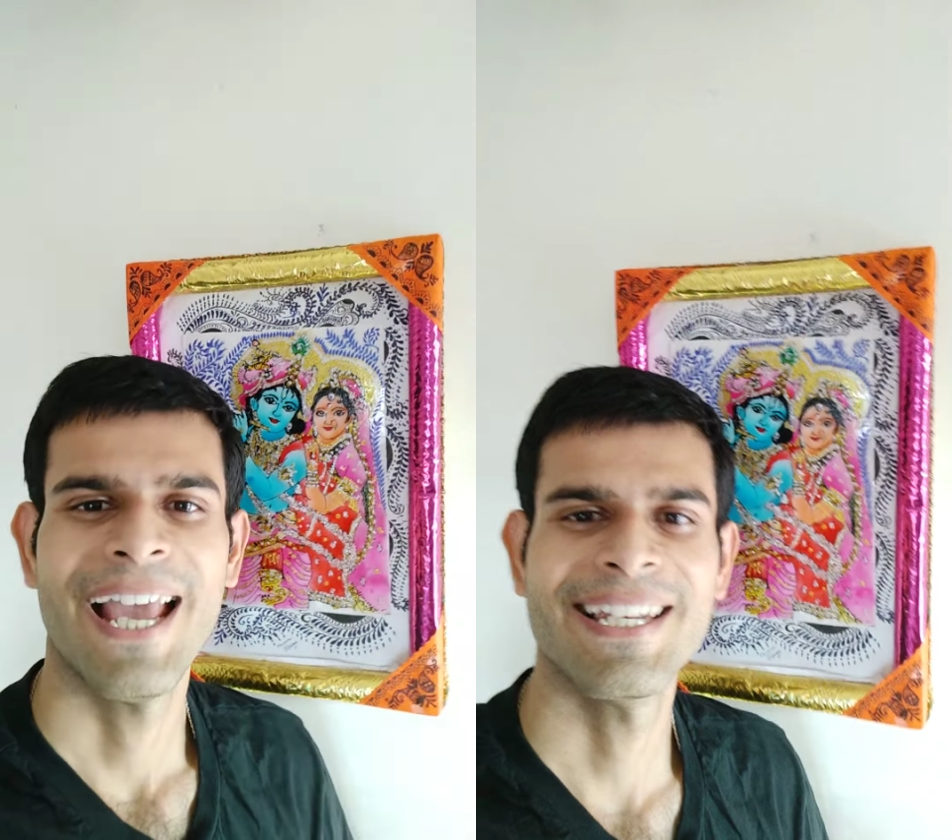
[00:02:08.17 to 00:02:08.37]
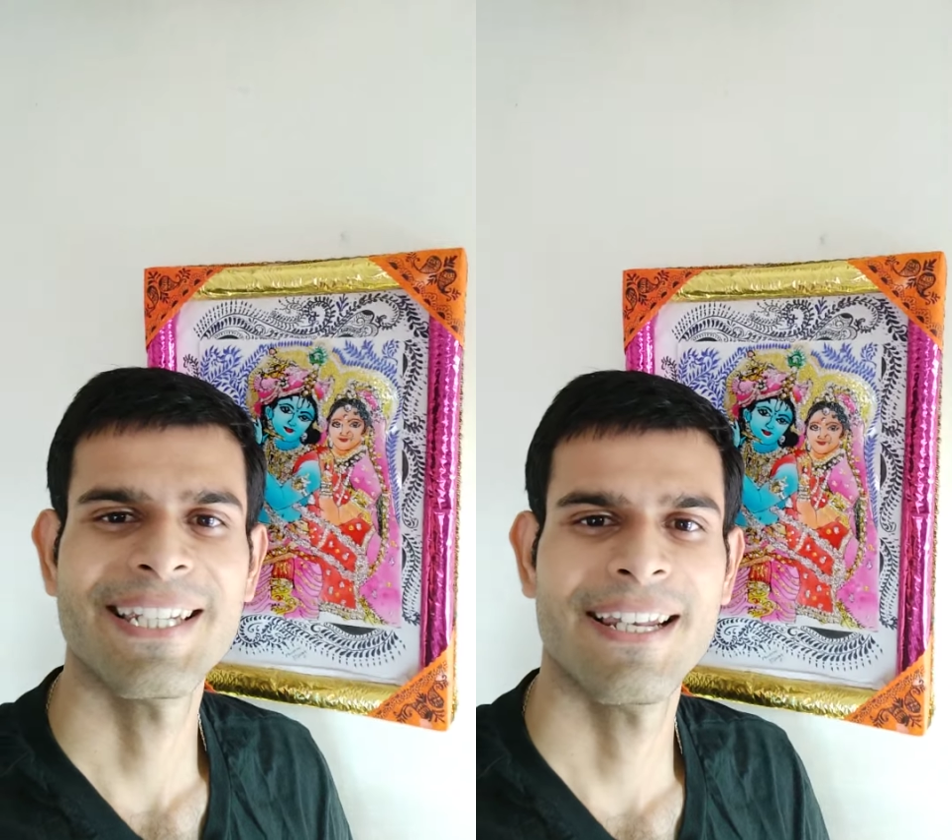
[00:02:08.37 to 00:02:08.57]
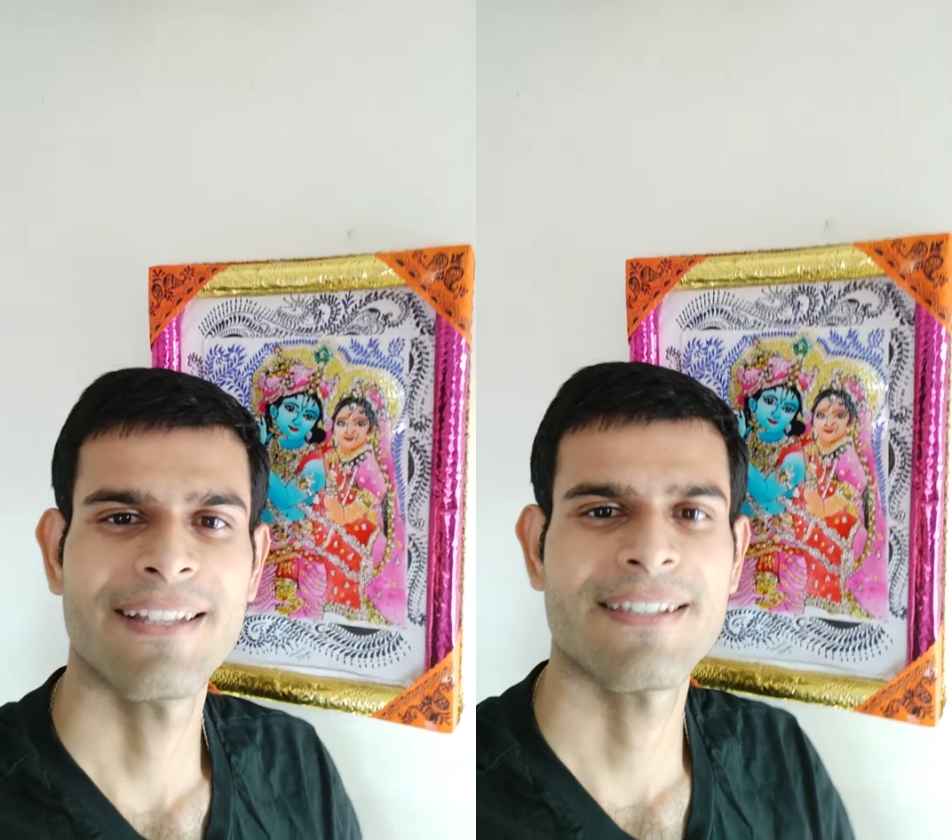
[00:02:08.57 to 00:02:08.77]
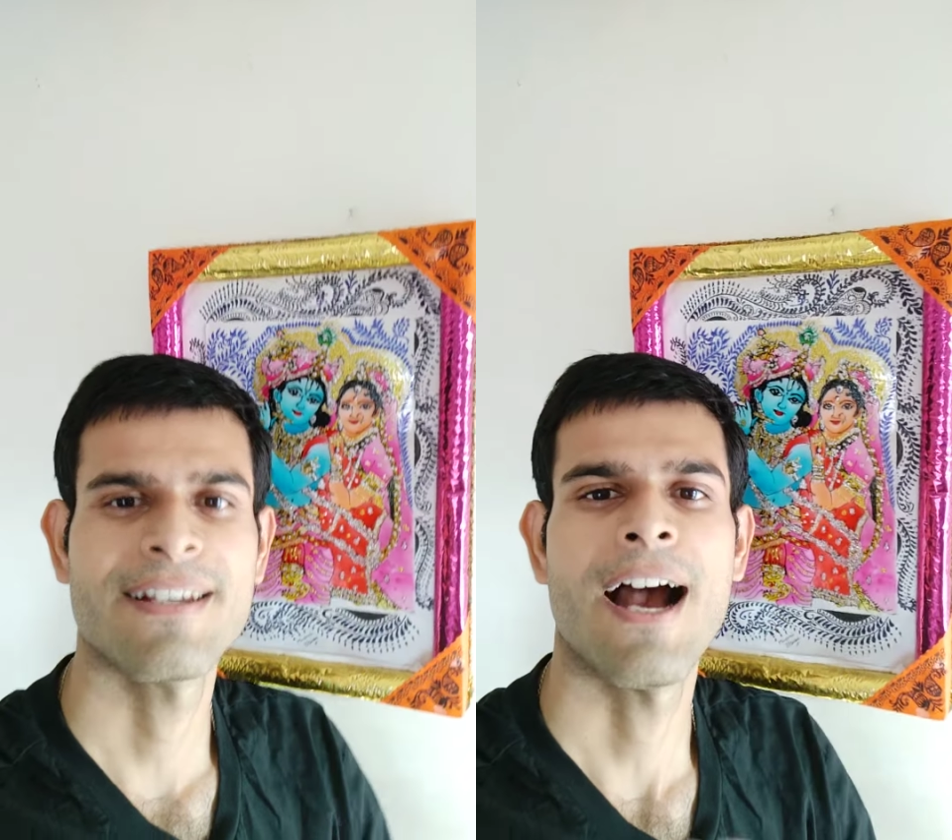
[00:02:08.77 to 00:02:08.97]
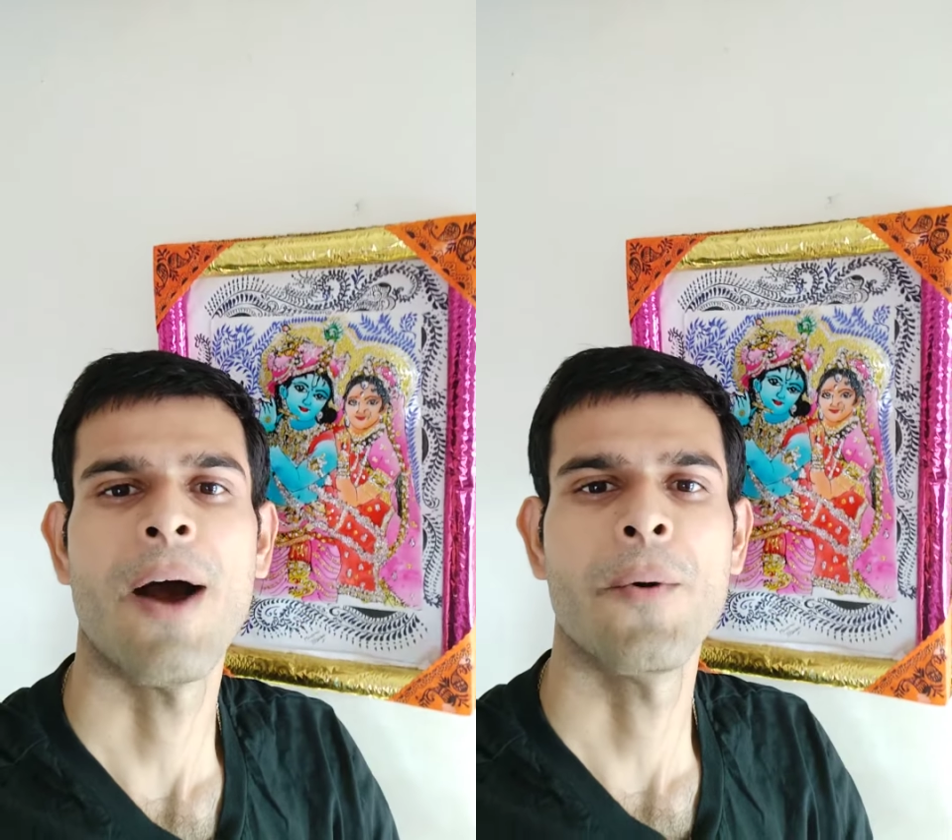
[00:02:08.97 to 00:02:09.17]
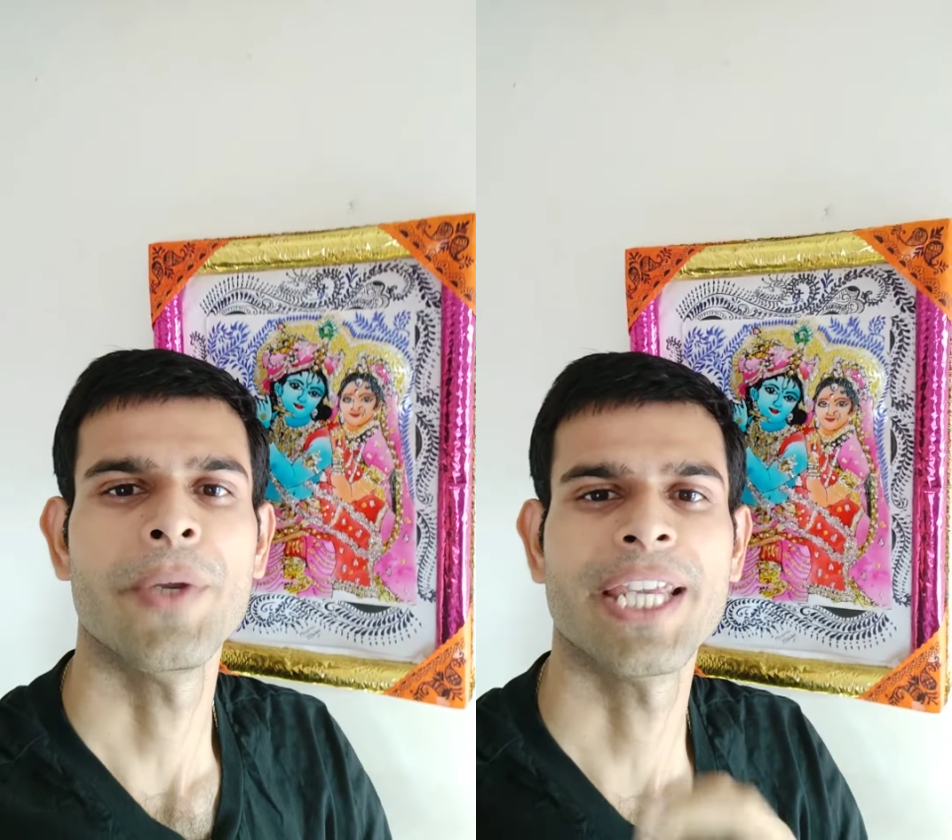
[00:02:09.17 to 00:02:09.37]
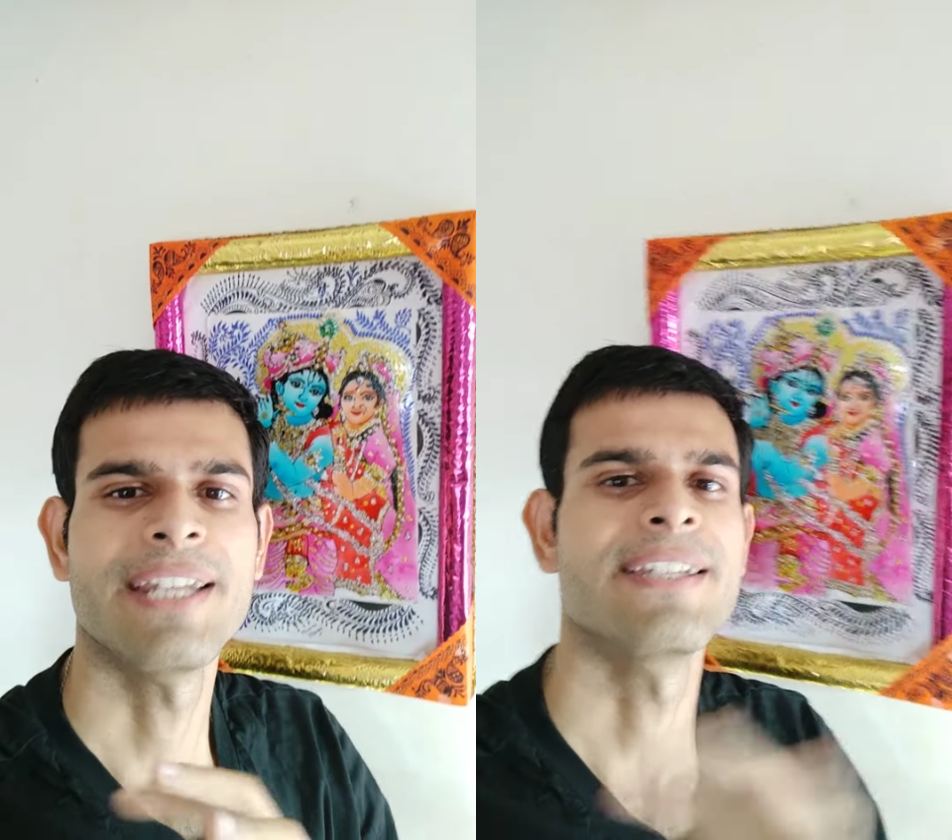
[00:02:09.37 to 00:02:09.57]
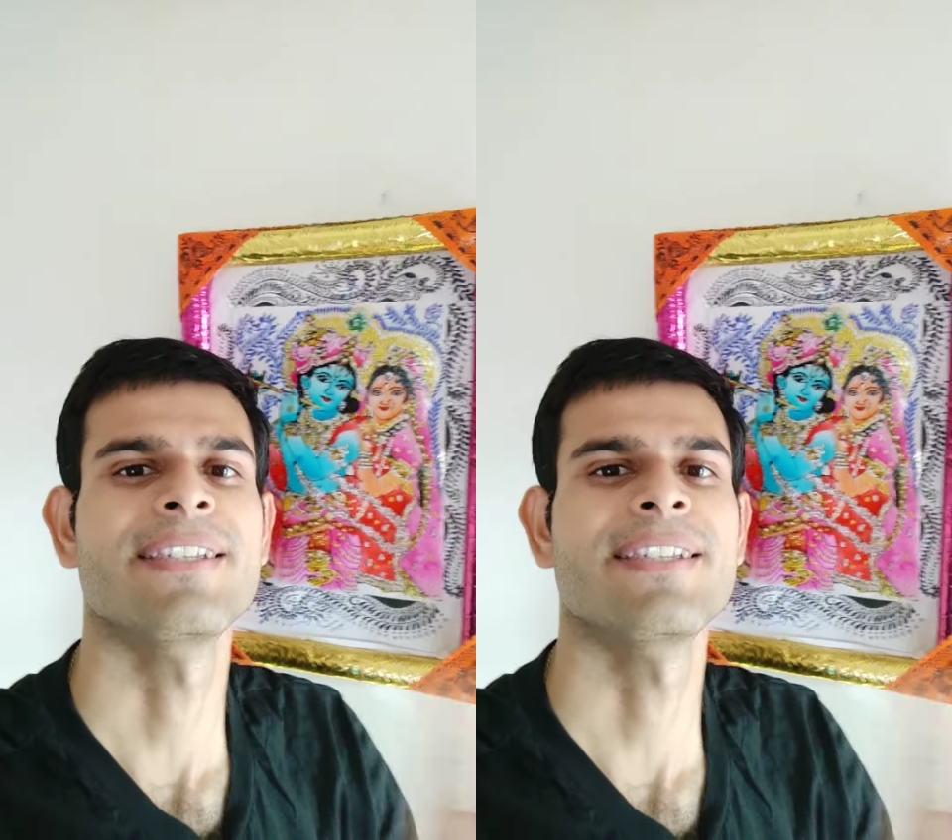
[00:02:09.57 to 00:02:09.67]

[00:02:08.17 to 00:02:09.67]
and tell us how we can